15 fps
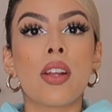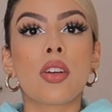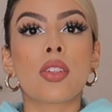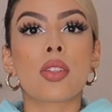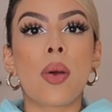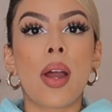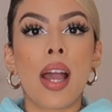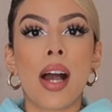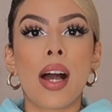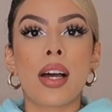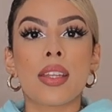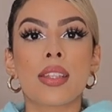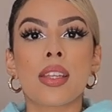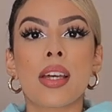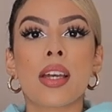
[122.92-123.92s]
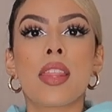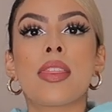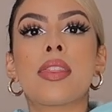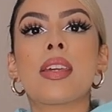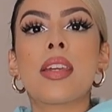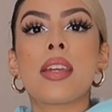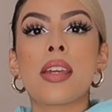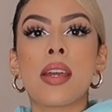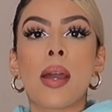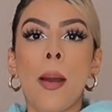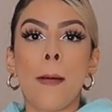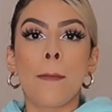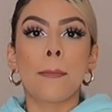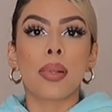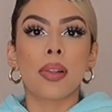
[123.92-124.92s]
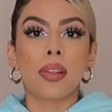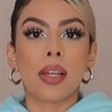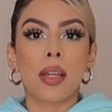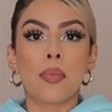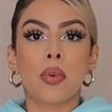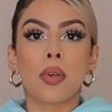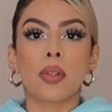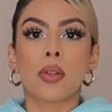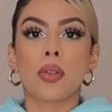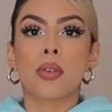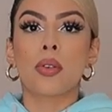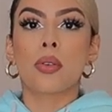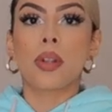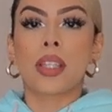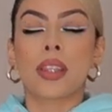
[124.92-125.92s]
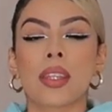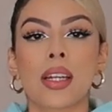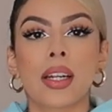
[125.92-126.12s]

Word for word: it also has the Playboy logo right